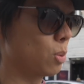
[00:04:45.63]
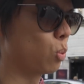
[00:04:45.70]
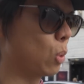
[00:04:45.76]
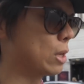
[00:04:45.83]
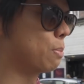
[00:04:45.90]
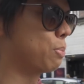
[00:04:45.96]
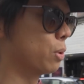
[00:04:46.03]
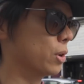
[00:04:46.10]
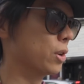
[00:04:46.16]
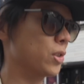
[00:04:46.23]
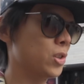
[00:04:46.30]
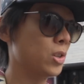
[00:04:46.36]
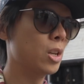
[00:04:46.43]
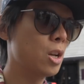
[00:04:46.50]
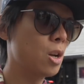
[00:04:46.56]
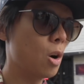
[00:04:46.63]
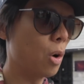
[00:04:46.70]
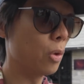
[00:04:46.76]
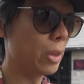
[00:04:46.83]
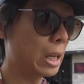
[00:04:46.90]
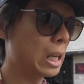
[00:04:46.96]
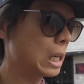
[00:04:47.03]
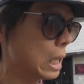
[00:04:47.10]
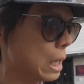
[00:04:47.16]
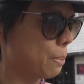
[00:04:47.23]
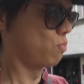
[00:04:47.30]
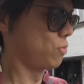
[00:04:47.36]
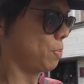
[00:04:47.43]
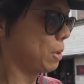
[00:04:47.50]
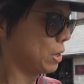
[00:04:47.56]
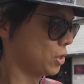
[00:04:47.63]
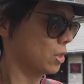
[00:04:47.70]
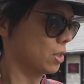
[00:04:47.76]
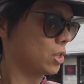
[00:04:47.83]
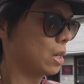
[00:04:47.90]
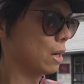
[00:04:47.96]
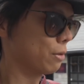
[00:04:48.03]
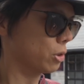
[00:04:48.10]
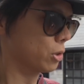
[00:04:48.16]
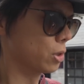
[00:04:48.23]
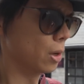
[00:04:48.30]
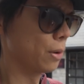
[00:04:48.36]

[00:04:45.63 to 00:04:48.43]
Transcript: when you put this on the clip, the button is covered.